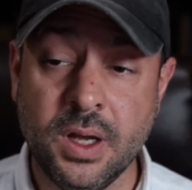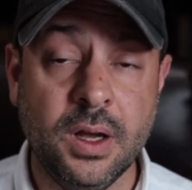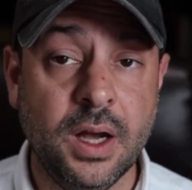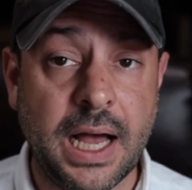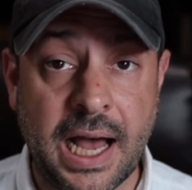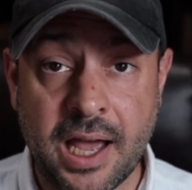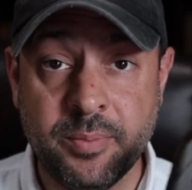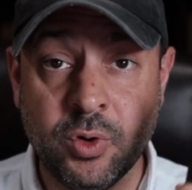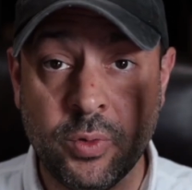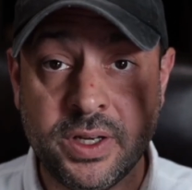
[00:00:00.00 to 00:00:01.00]
I'm
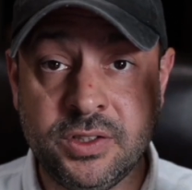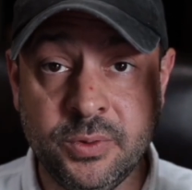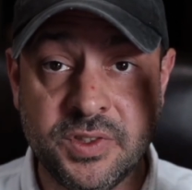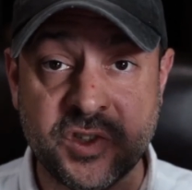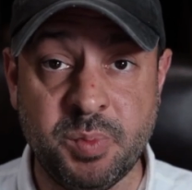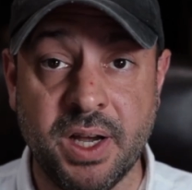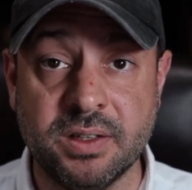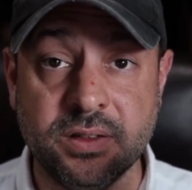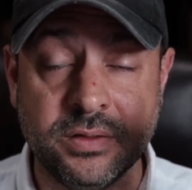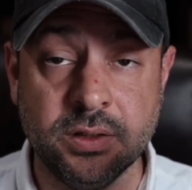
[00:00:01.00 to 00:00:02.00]
going to inspect
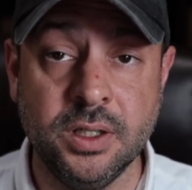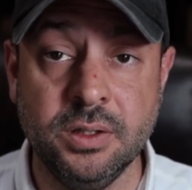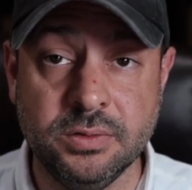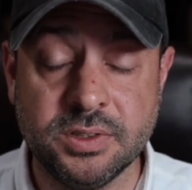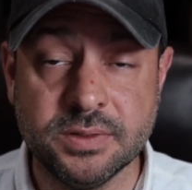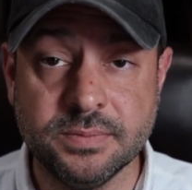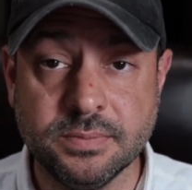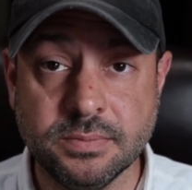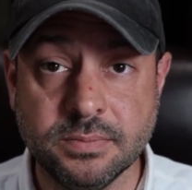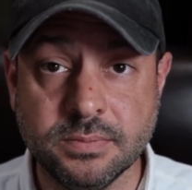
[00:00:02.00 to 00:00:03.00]
the loads.
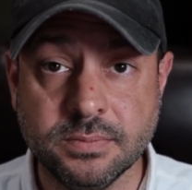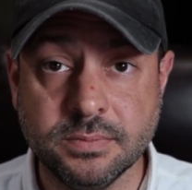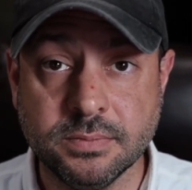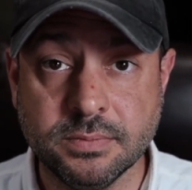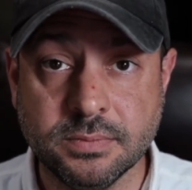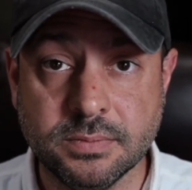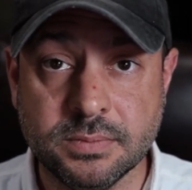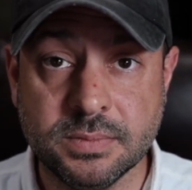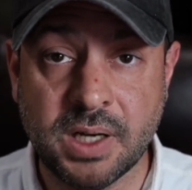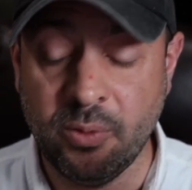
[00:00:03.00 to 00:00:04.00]

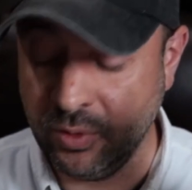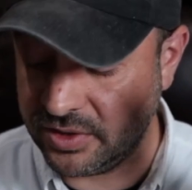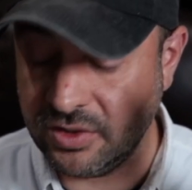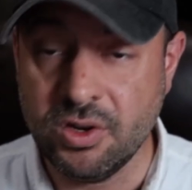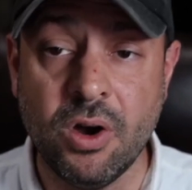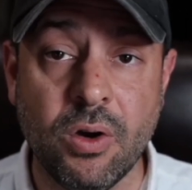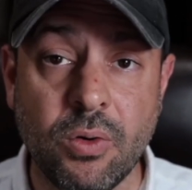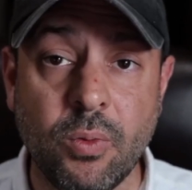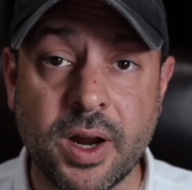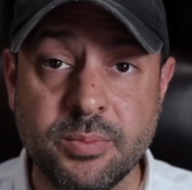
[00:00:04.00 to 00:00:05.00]
I want to know
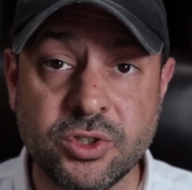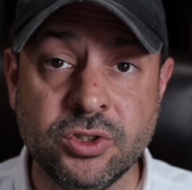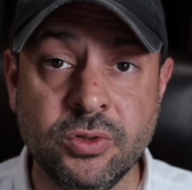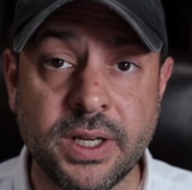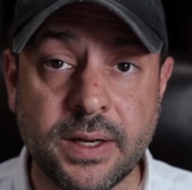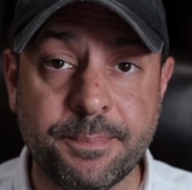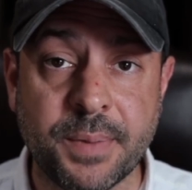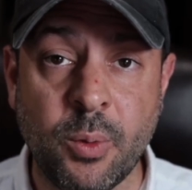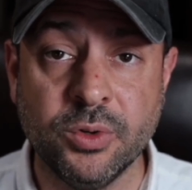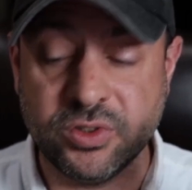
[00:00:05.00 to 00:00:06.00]
what I'm shooting. I
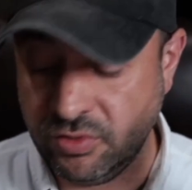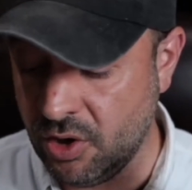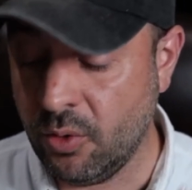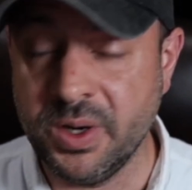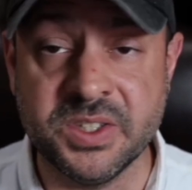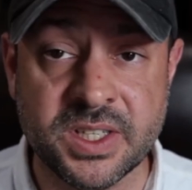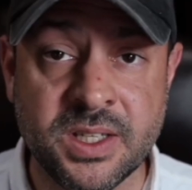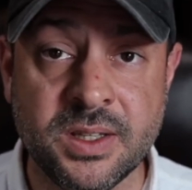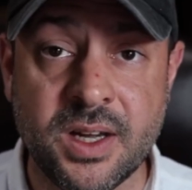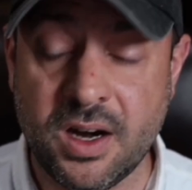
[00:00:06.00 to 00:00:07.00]
want to know what is
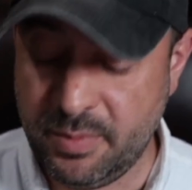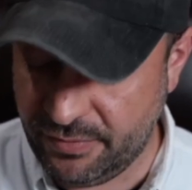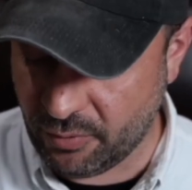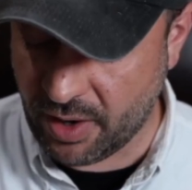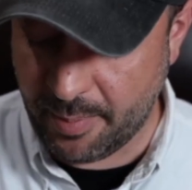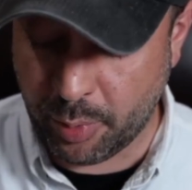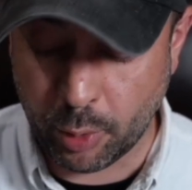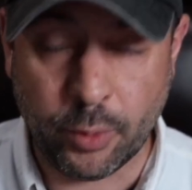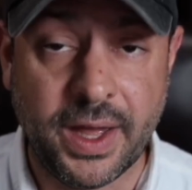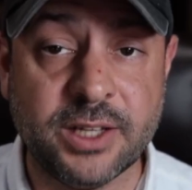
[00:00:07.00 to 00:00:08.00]
in there before I
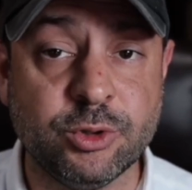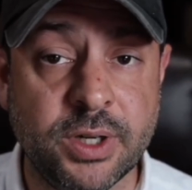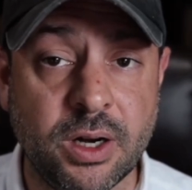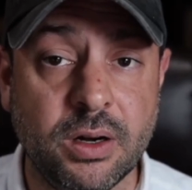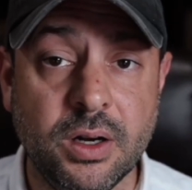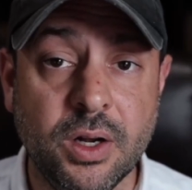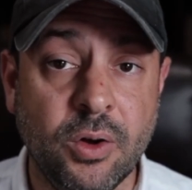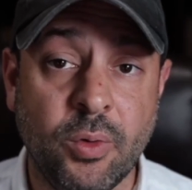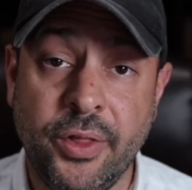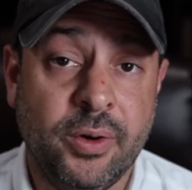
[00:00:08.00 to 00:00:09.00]
pull that trigger,
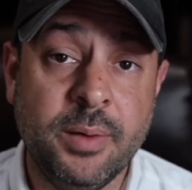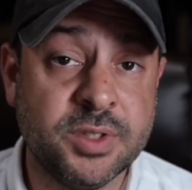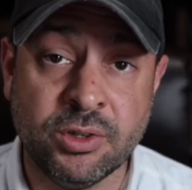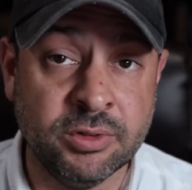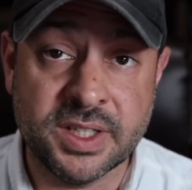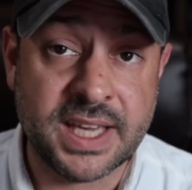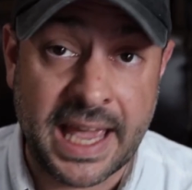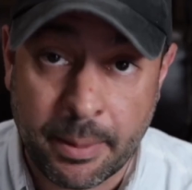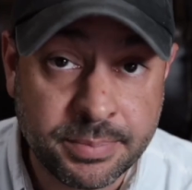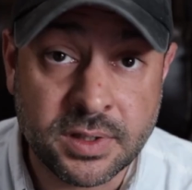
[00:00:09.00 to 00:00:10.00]
whether I'm told it's
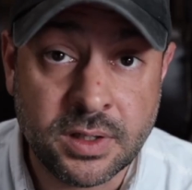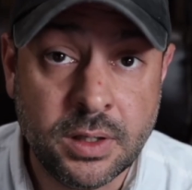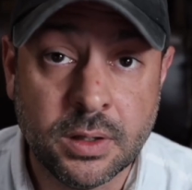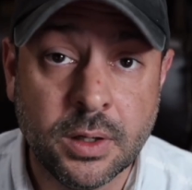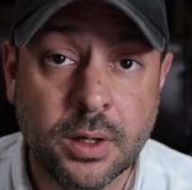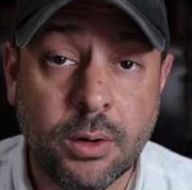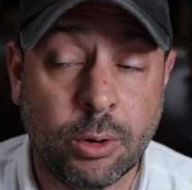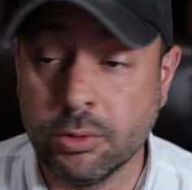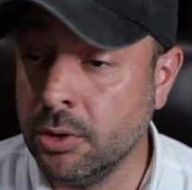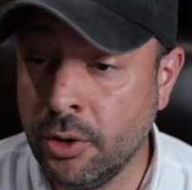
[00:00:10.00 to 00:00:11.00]
empty
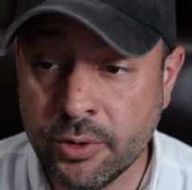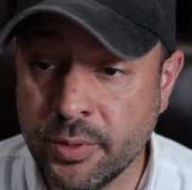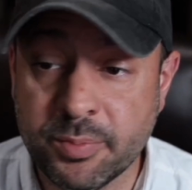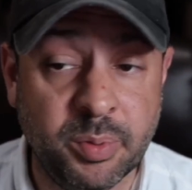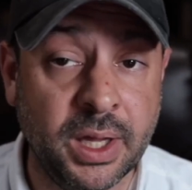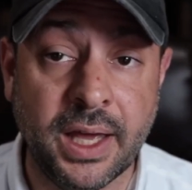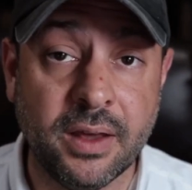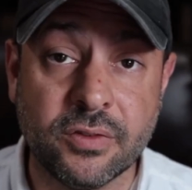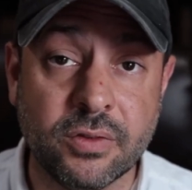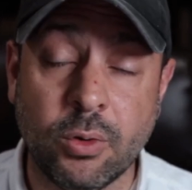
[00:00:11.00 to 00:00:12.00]
or loaded with
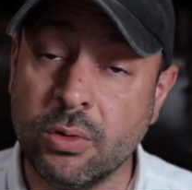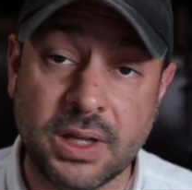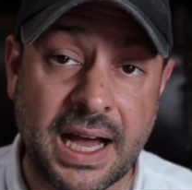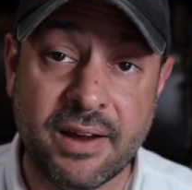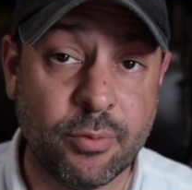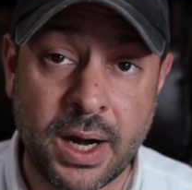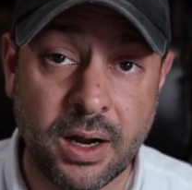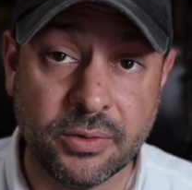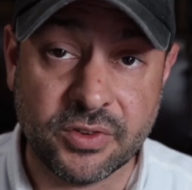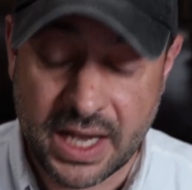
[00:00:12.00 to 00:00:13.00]
blanks or live
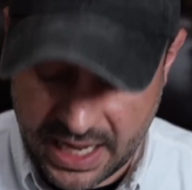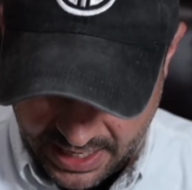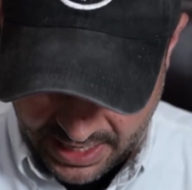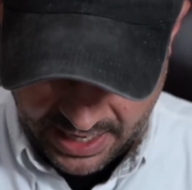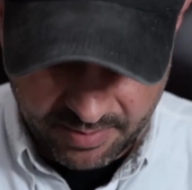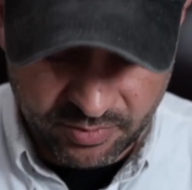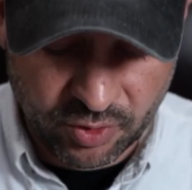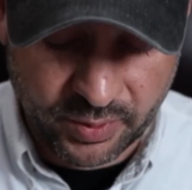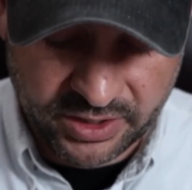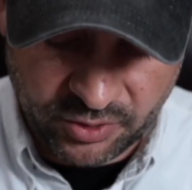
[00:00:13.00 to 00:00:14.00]
rounds. I'm
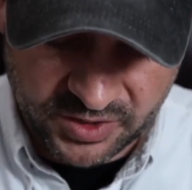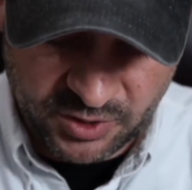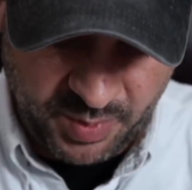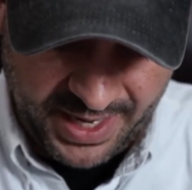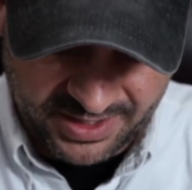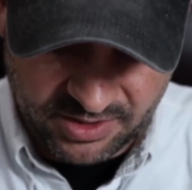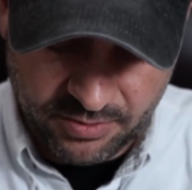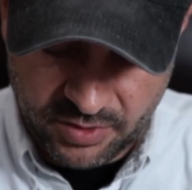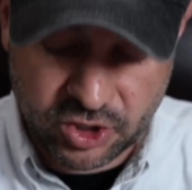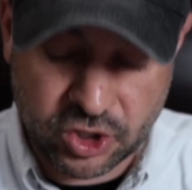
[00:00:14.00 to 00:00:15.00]
going to inspect
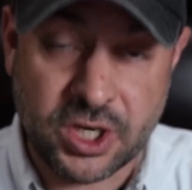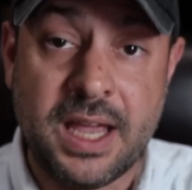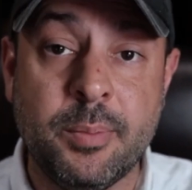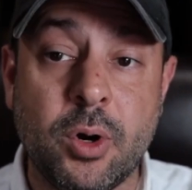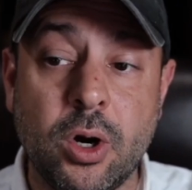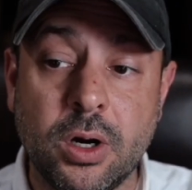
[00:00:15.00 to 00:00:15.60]
the chamber.